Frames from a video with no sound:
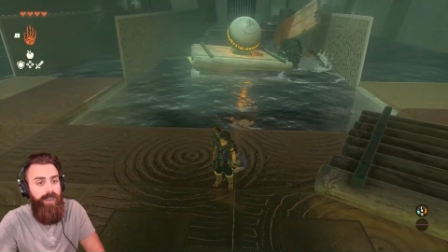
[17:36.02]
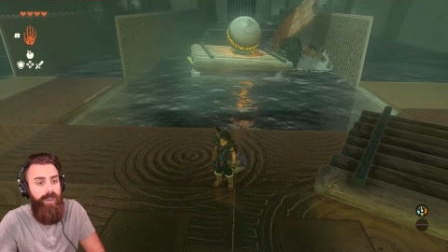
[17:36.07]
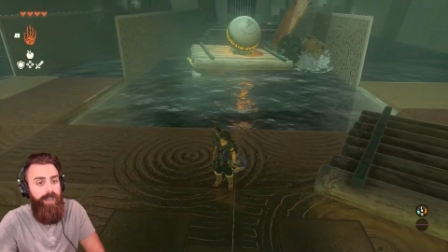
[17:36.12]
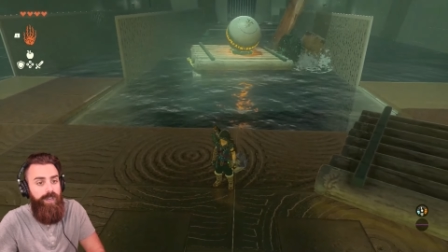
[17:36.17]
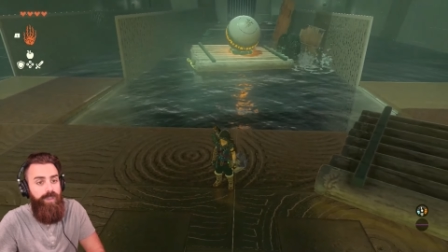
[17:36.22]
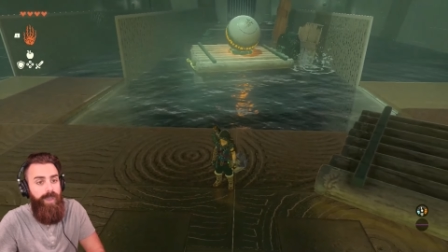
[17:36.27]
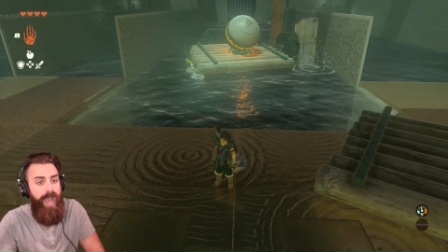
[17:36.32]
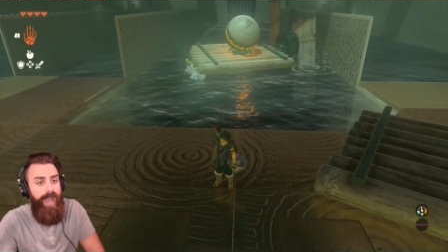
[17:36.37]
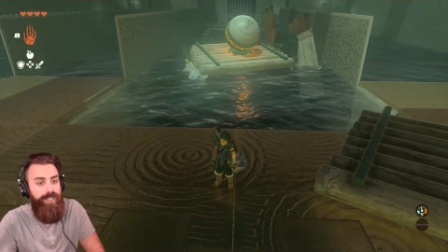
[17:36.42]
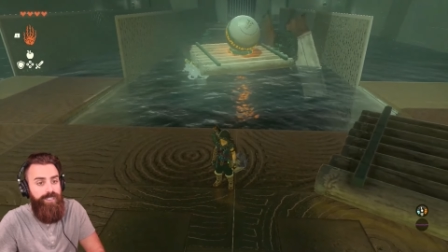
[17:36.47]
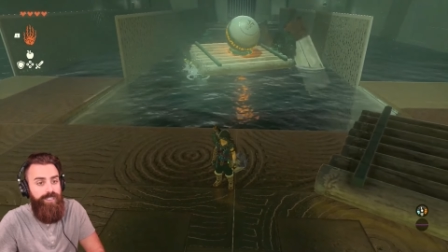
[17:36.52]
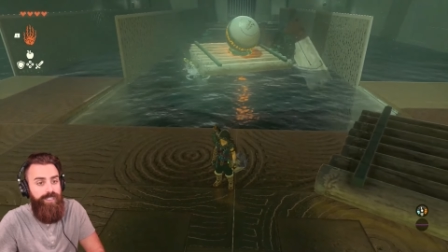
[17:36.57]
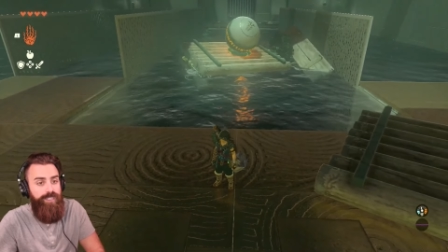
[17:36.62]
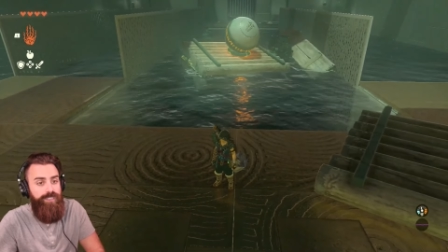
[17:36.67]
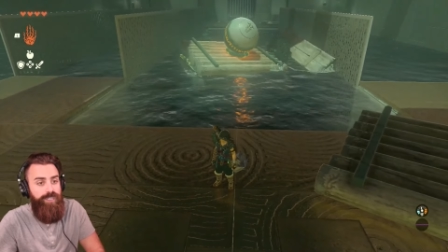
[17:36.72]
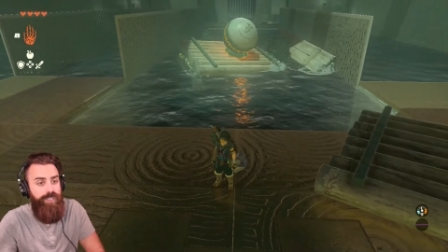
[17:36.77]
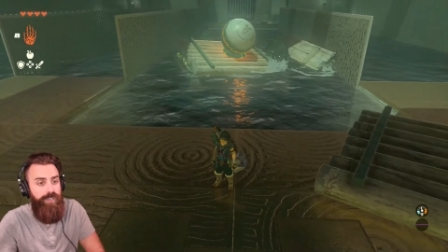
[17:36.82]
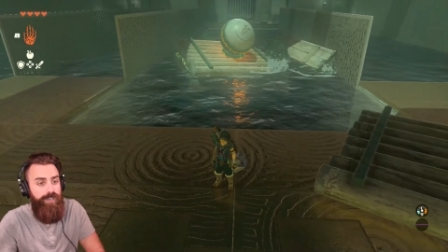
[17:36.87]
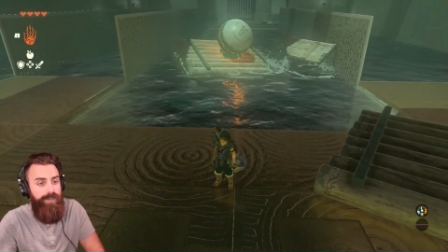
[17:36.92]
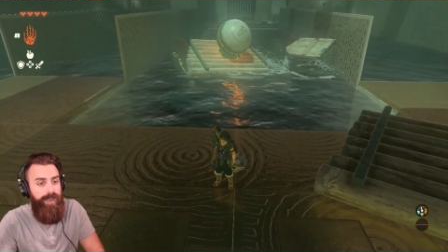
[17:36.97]
Are you actually gonna
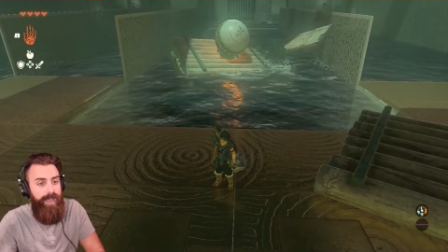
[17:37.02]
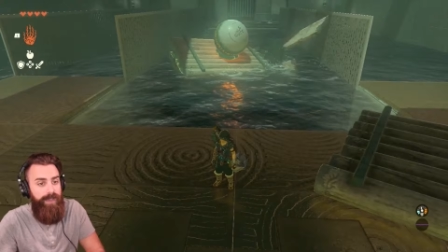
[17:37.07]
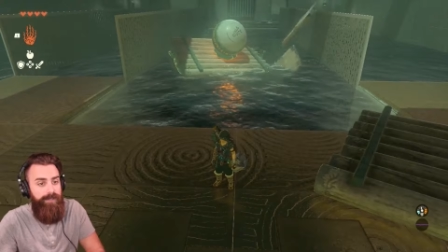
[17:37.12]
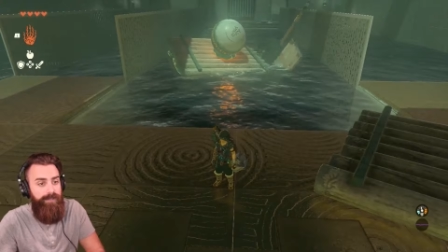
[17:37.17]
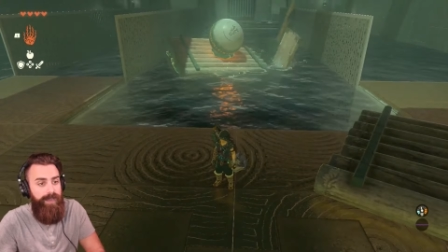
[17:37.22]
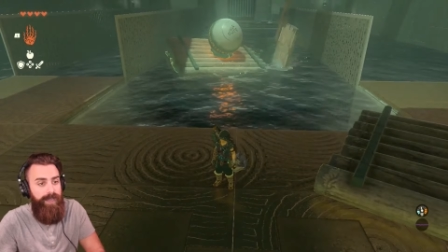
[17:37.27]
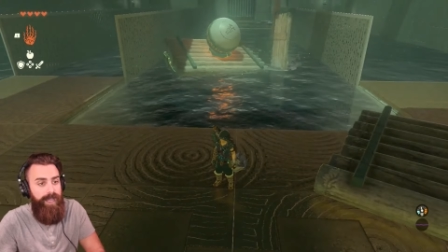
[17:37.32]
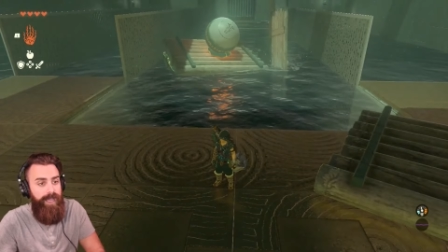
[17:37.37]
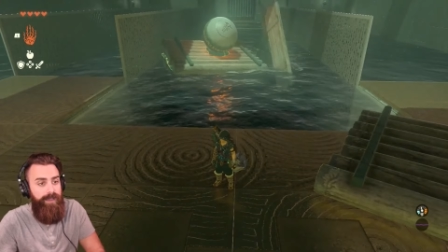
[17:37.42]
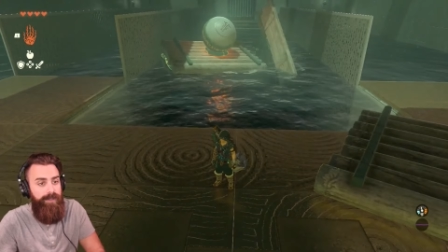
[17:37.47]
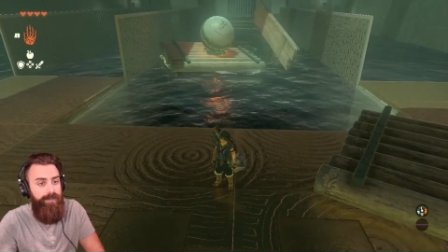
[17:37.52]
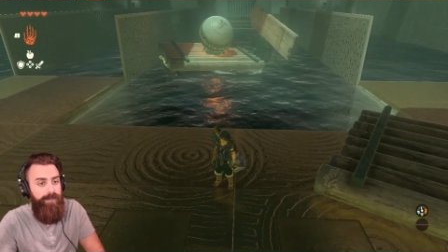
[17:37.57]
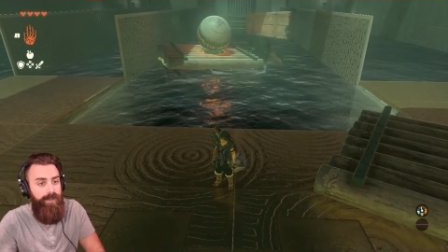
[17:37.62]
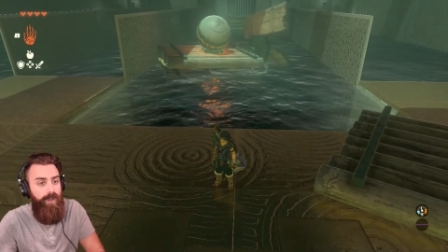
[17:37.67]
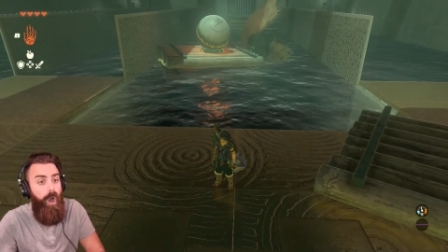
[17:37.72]
turn around right now?